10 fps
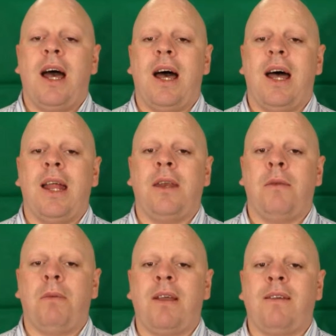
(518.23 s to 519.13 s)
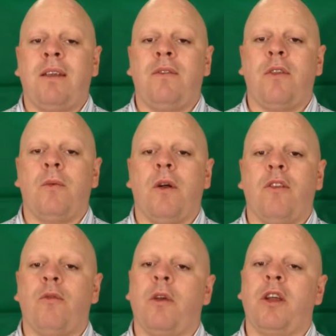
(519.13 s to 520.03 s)
And basically for the
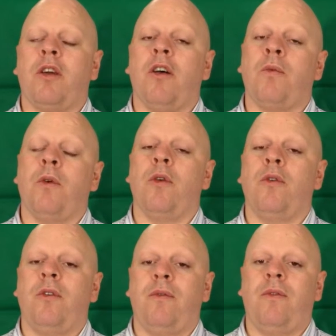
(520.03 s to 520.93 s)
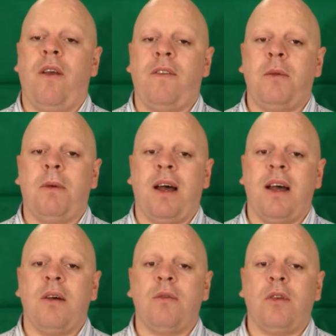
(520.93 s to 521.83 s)
one-to-one it costs
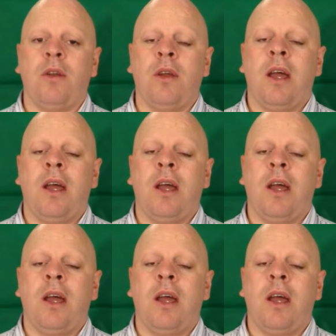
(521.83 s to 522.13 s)
£150.